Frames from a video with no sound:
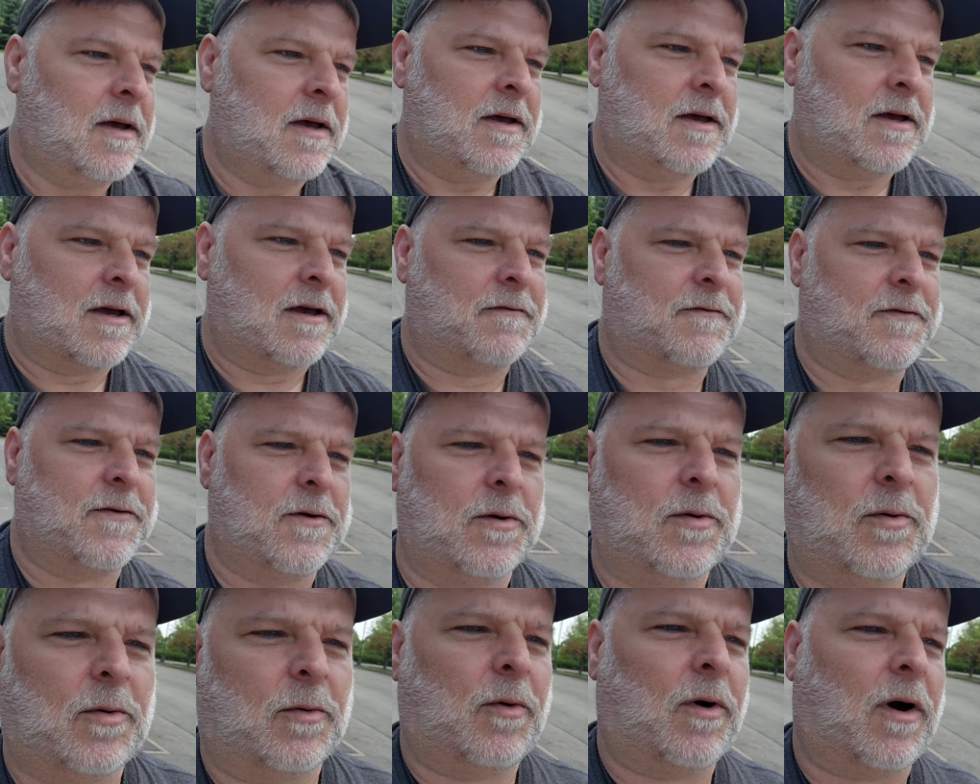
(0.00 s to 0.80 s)
If
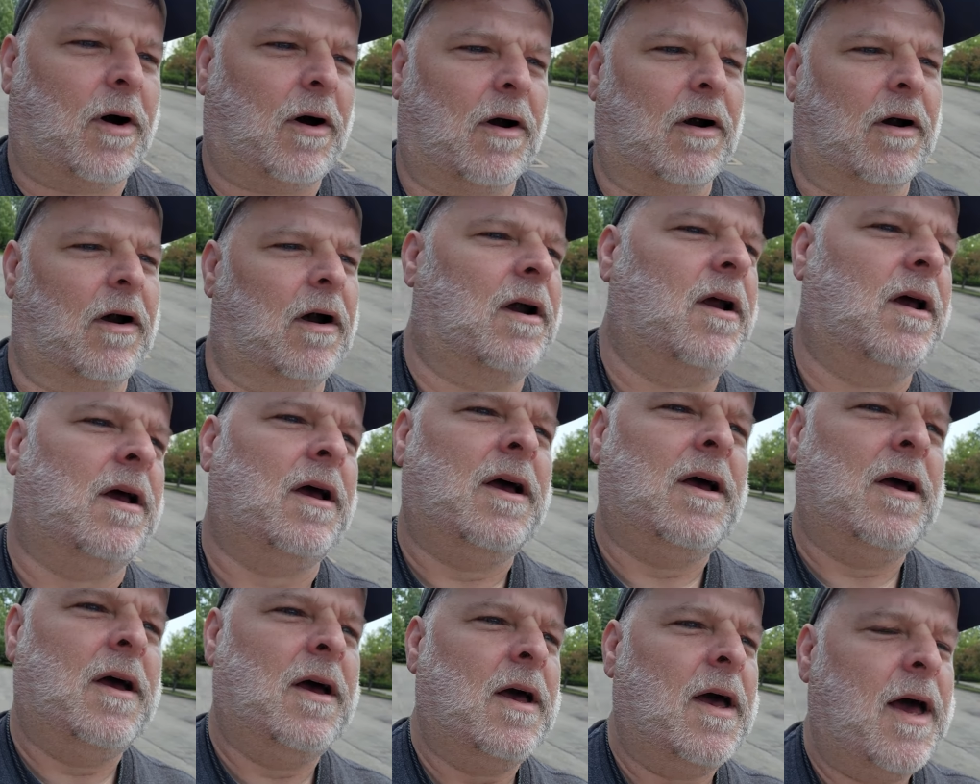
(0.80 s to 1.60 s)
you are
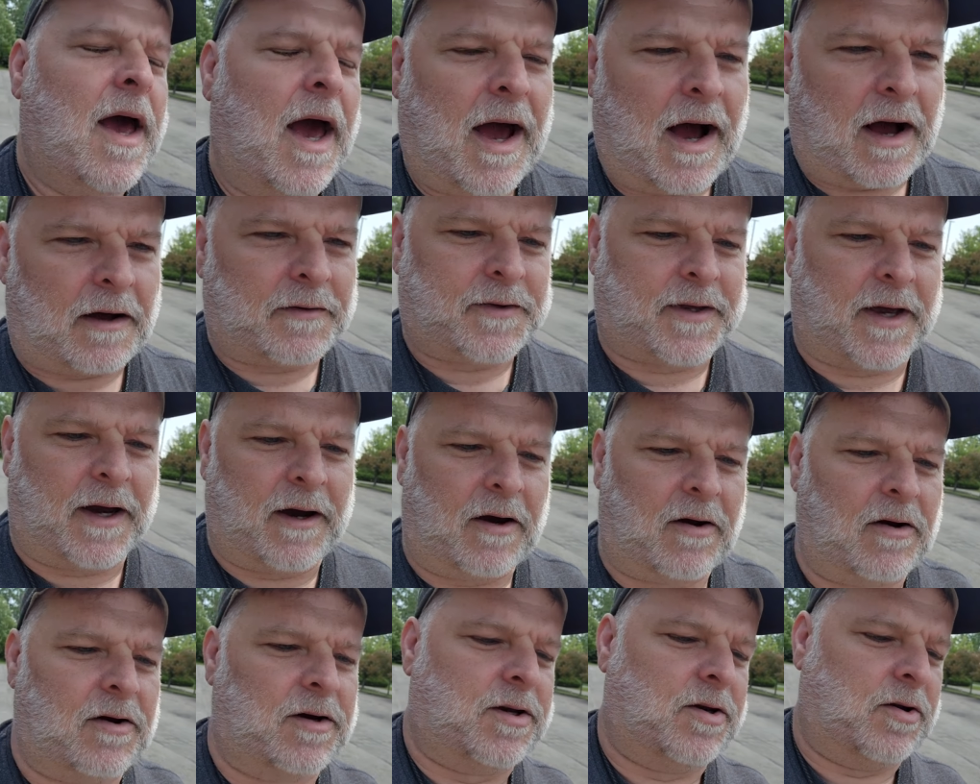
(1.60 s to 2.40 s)
out
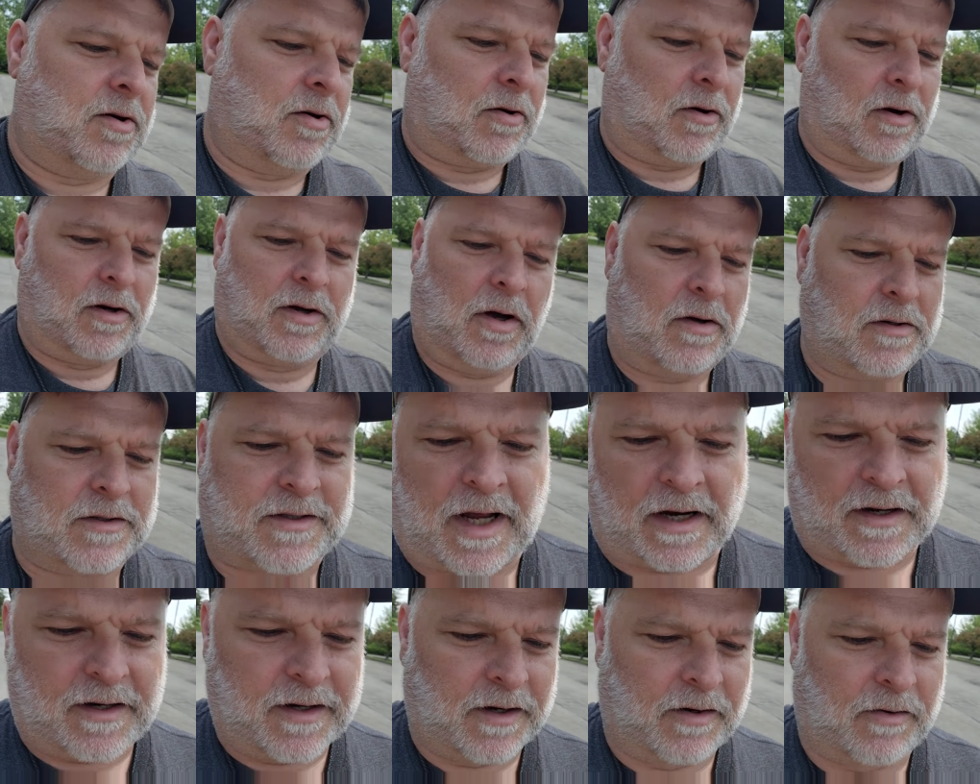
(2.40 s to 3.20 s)
there in your ghost
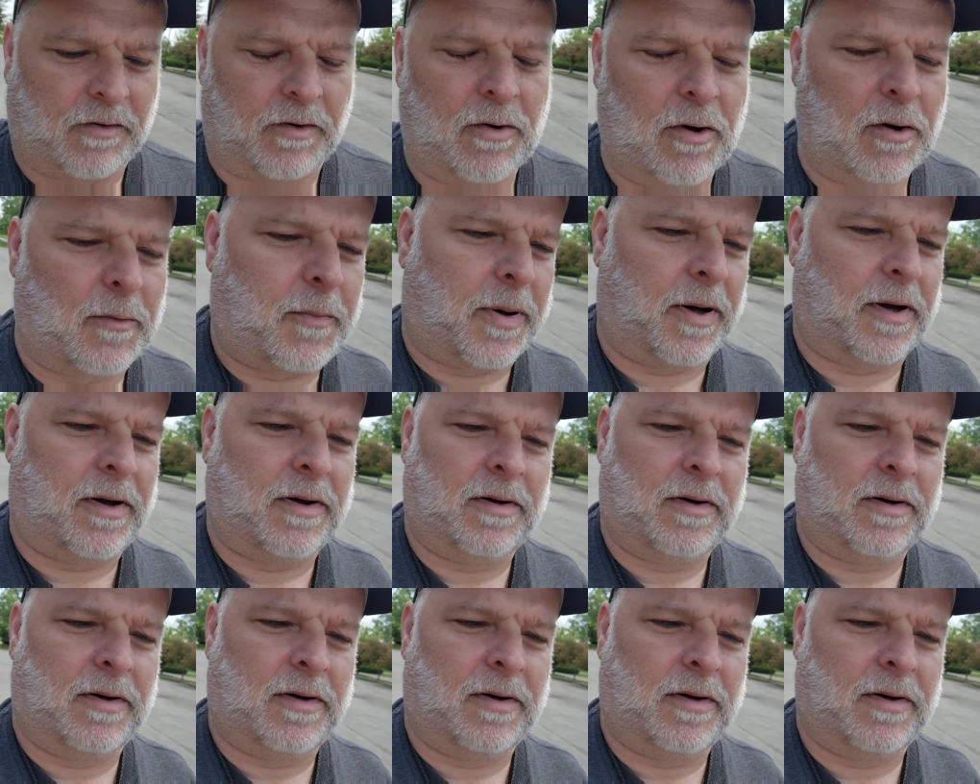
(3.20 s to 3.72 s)
hunting group,